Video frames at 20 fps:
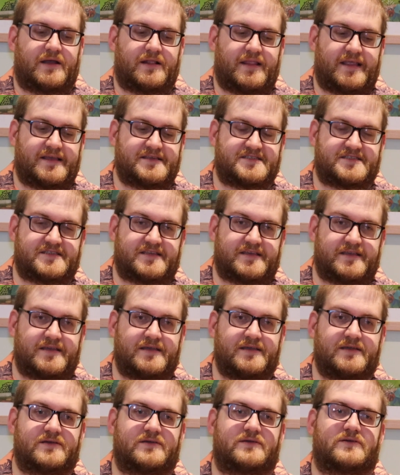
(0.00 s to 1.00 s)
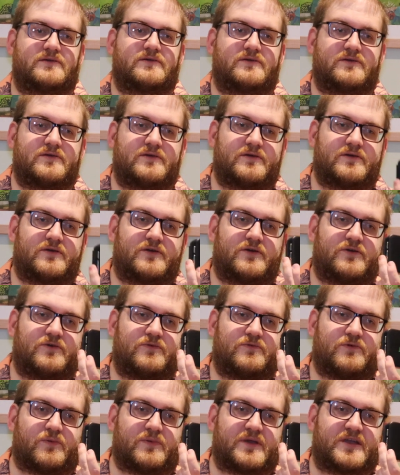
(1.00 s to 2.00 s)
Let's see
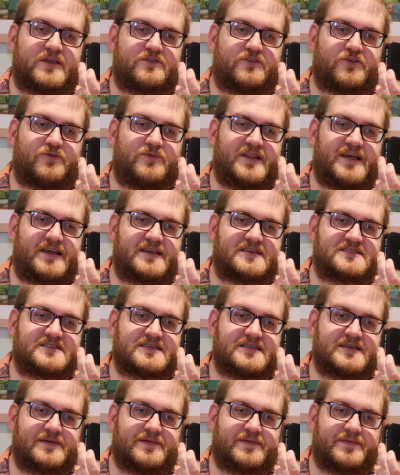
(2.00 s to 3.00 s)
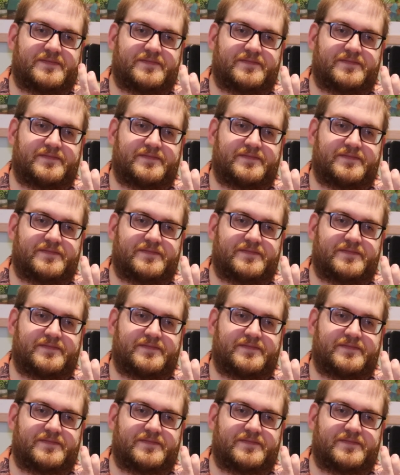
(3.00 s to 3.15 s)
what we can do with this.